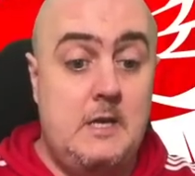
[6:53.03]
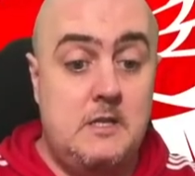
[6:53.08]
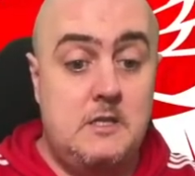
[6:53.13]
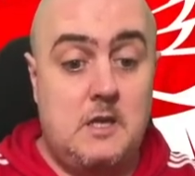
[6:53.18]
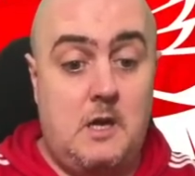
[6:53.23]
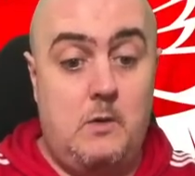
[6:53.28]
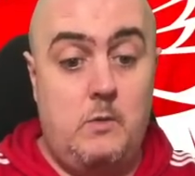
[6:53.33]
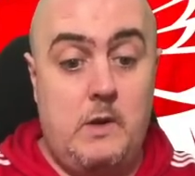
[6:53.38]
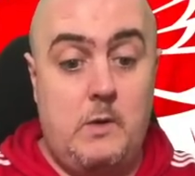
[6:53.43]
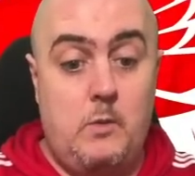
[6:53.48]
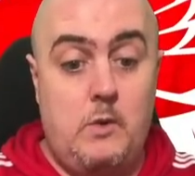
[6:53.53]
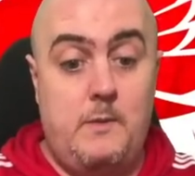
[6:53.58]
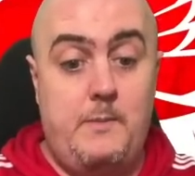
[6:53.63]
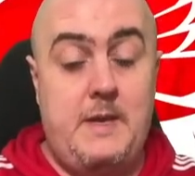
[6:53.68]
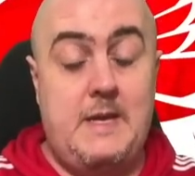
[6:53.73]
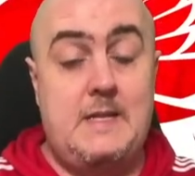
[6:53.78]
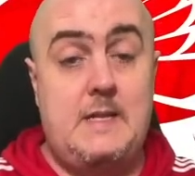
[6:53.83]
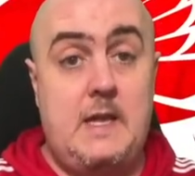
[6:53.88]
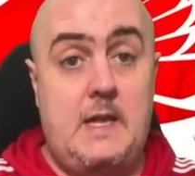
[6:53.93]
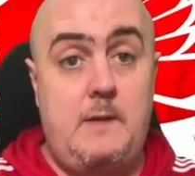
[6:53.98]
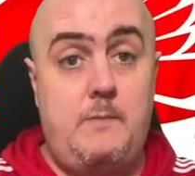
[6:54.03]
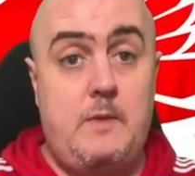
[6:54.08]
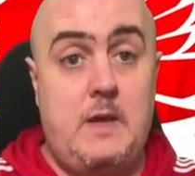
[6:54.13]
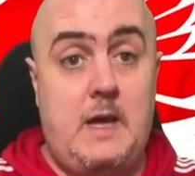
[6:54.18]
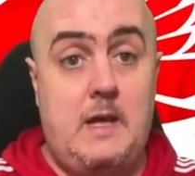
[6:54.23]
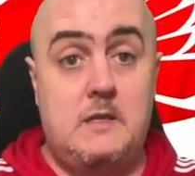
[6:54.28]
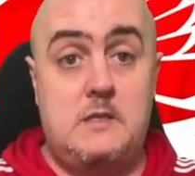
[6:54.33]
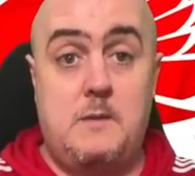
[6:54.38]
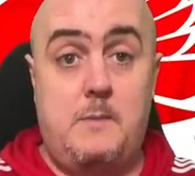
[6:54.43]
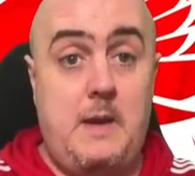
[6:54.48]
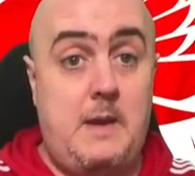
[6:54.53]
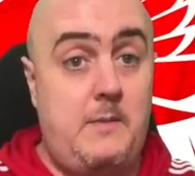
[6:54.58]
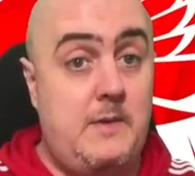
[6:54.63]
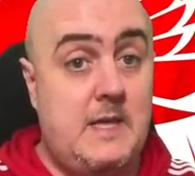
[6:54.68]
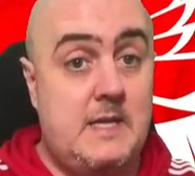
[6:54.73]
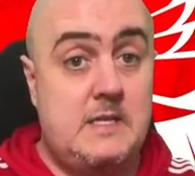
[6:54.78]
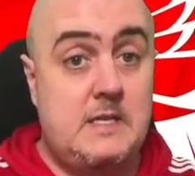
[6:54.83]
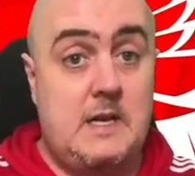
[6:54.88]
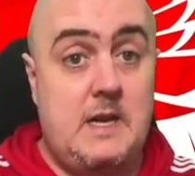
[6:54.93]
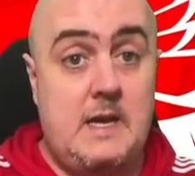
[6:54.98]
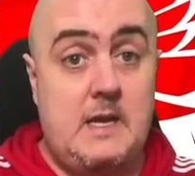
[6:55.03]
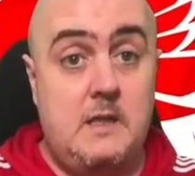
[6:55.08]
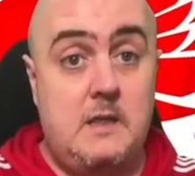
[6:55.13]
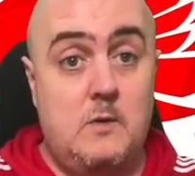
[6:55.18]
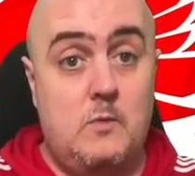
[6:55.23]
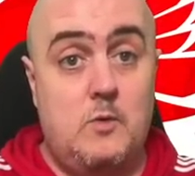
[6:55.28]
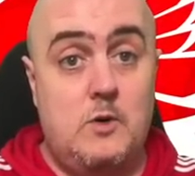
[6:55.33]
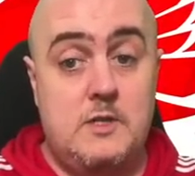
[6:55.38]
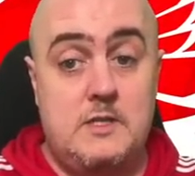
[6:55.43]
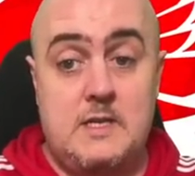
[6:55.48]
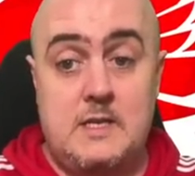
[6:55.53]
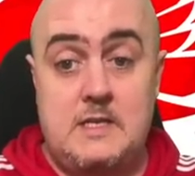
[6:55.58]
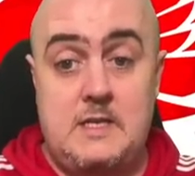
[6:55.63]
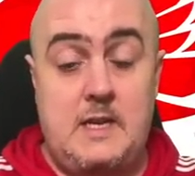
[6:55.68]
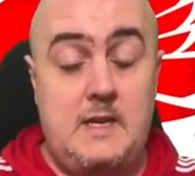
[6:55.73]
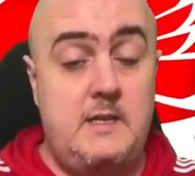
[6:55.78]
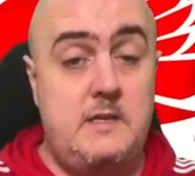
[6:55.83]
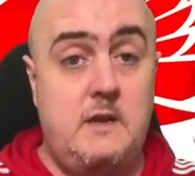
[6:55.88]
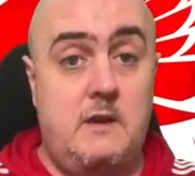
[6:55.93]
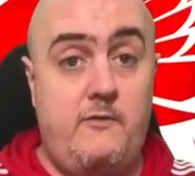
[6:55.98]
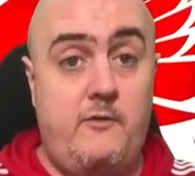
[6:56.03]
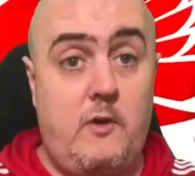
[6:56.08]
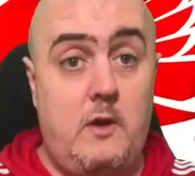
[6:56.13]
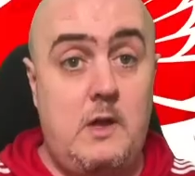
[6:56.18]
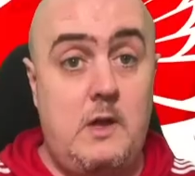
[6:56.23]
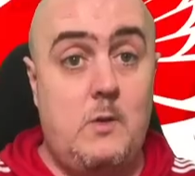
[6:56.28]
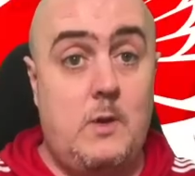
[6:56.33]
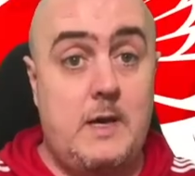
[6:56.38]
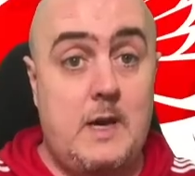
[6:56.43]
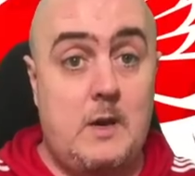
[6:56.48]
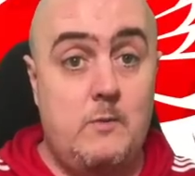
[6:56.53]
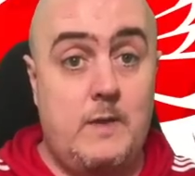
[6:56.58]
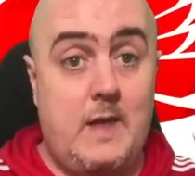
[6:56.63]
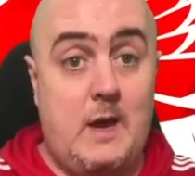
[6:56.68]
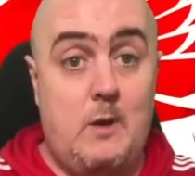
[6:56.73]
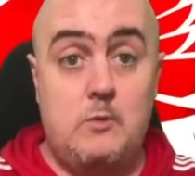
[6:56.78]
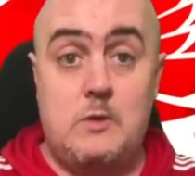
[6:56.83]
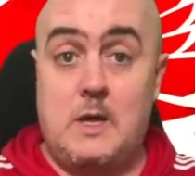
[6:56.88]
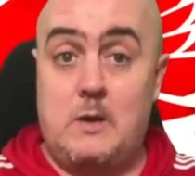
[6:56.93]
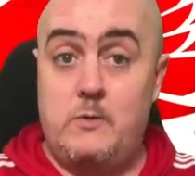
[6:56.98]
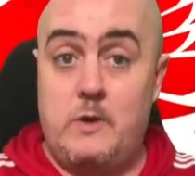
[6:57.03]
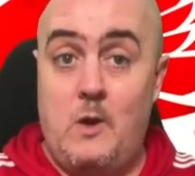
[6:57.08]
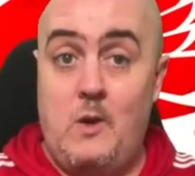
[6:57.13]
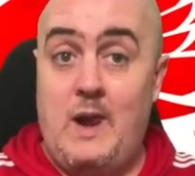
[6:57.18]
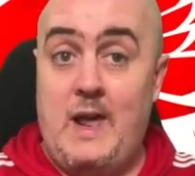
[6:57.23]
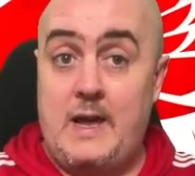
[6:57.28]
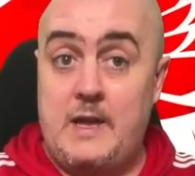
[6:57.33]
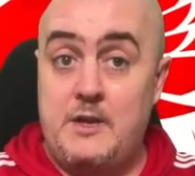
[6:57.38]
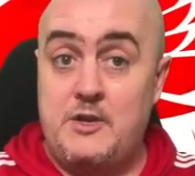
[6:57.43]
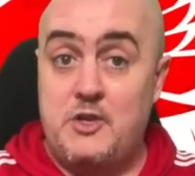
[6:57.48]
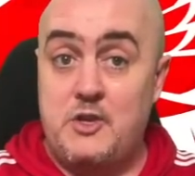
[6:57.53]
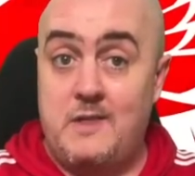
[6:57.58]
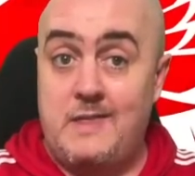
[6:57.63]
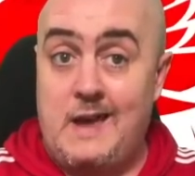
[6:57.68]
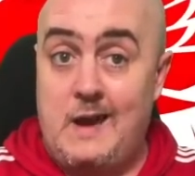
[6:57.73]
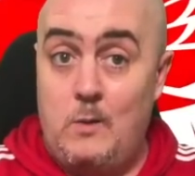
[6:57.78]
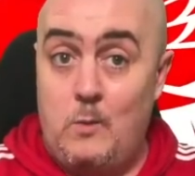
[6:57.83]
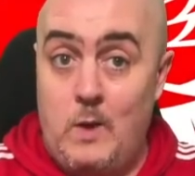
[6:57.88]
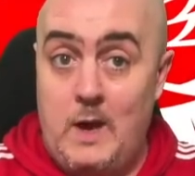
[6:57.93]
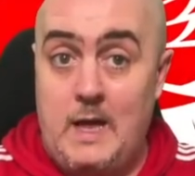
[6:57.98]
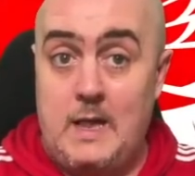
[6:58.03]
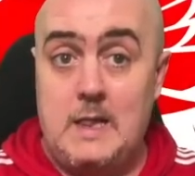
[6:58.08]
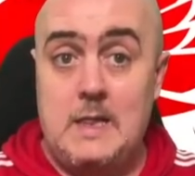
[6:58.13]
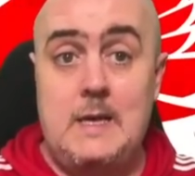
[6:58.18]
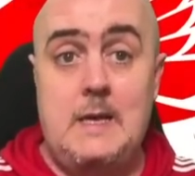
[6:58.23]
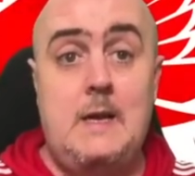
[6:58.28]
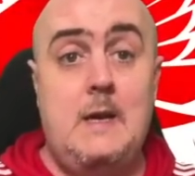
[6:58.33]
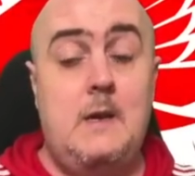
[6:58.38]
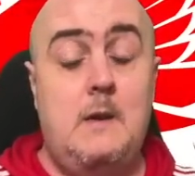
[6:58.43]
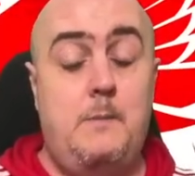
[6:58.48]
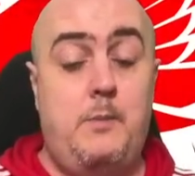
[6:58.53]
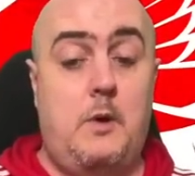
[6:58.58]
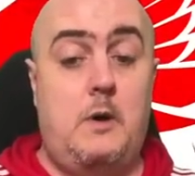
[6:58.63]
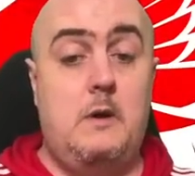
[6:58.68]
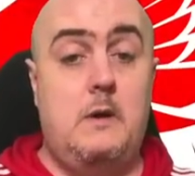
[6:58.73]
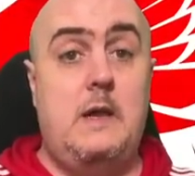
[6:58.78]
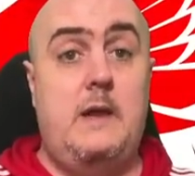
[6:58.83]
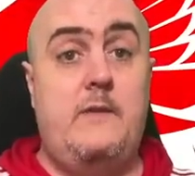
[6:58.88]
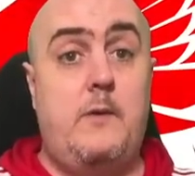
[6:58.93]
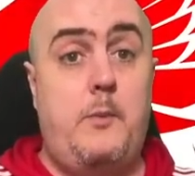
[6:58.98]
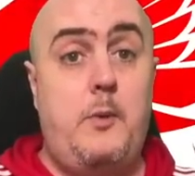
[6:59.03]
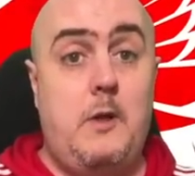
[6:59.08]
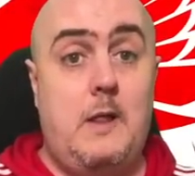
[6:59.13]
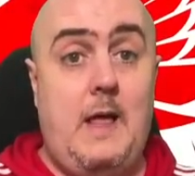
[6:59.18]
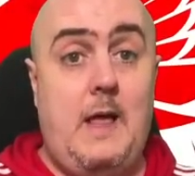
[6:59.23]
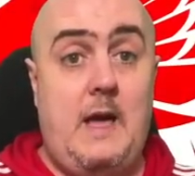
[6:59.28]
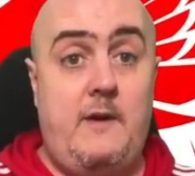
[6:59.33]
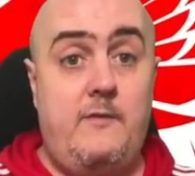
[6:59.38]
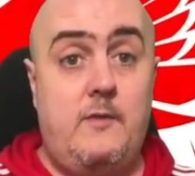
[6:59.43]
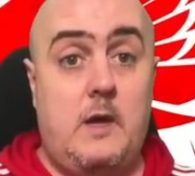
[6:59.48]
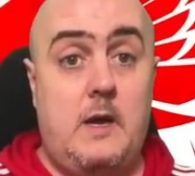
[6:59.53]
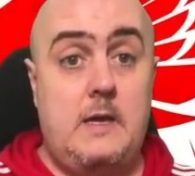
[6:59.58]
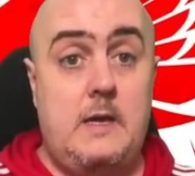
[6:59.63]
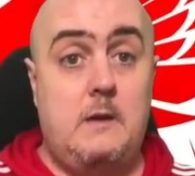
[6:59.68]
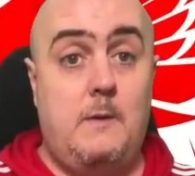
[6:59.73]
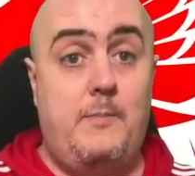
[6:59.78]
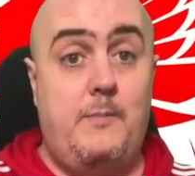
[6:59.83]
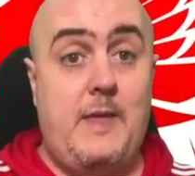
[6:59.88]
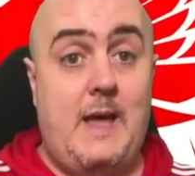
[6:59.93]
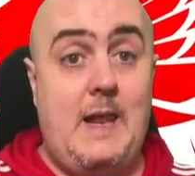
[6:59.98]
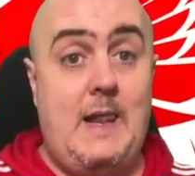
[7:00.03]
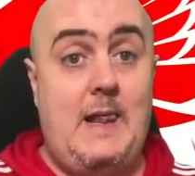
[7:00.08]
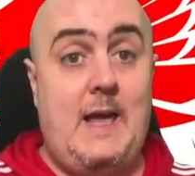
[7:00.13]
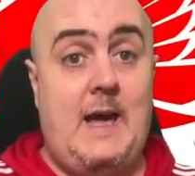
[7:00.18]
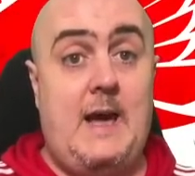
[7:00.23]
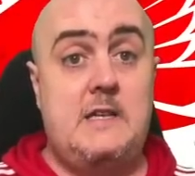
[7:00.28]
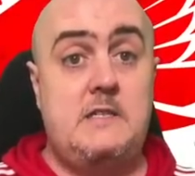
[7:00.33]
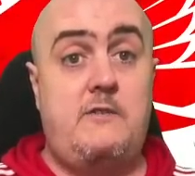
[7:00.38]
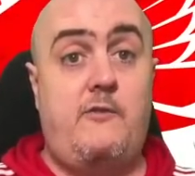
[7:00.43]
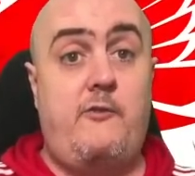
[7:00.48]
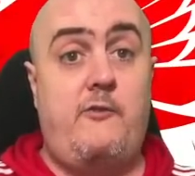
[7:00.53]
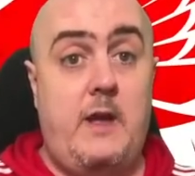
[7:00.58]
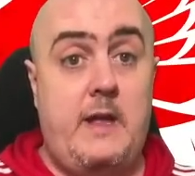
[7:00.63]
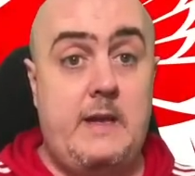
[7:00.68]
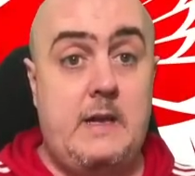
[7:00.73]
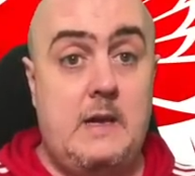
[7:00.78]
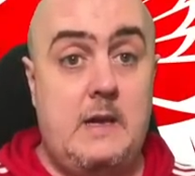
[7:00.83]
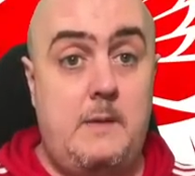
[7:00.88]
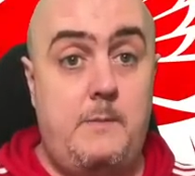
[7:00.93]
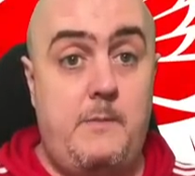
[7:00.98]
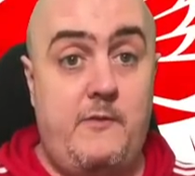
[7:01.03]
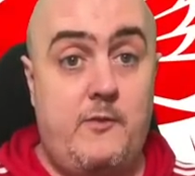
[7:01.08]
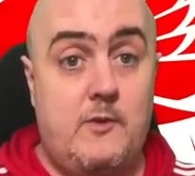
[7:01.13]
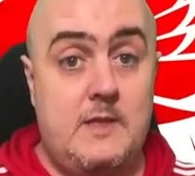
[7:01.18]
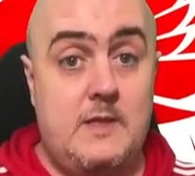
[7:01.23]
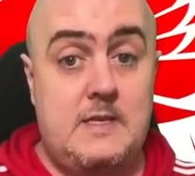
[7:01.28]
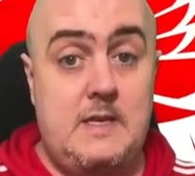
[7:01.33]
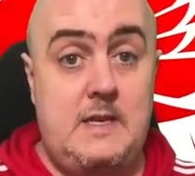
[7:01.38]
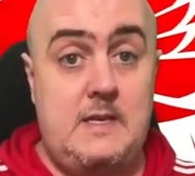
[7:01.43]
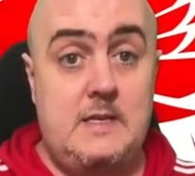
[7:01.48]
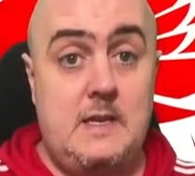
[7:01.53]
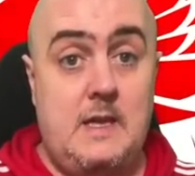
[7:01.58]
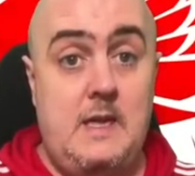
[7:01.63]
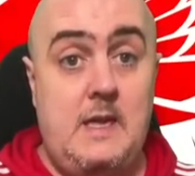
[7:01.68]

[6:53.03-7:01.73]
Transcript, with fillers: so it will be at Deepdale. So maybe that's a neck of the woods that's easier for you. I don't know. Don't know Lancashire that well. But Liverpool have lined up that last friendly before the season